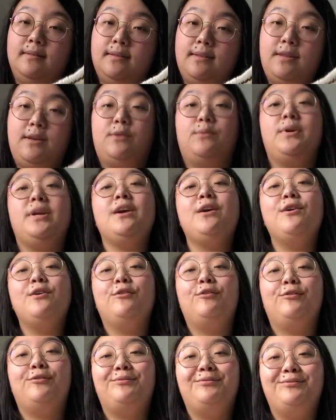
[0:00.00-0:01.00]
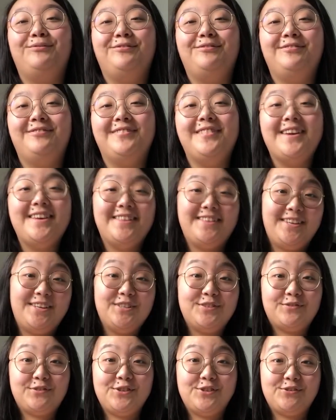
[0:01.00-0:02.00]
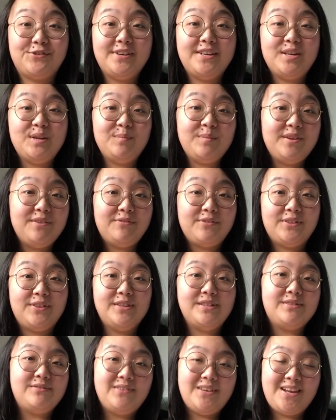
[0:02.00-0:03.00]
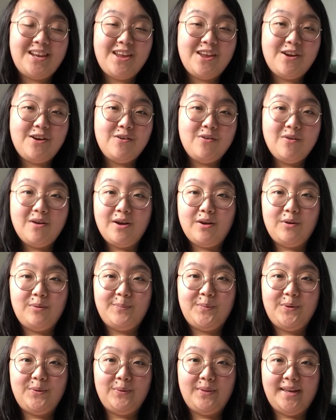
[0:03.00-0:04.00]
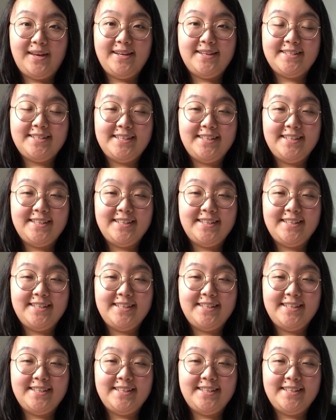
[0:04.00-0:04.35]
There we go. Thanks for joining me for this video. I hope you liked